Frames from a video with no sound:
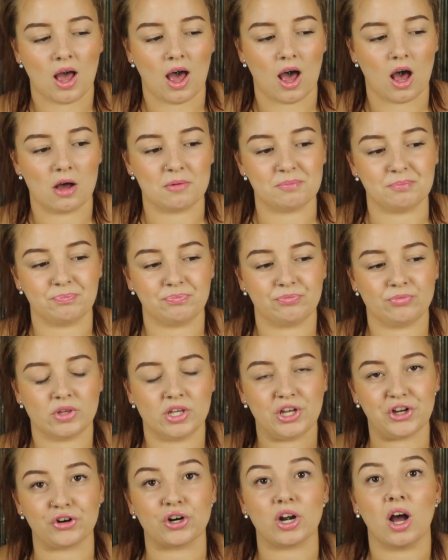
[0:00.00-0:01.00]

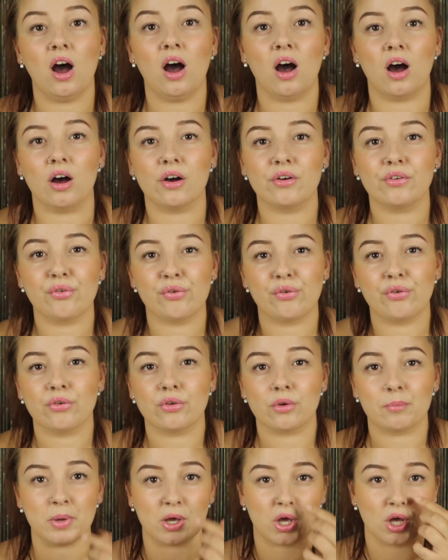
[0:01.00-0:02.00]
year and a half,
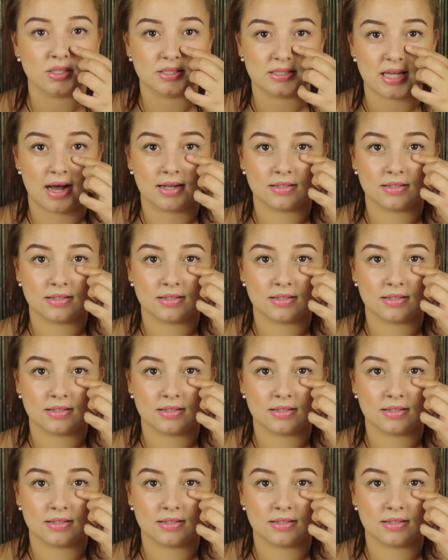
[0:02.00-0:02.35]
because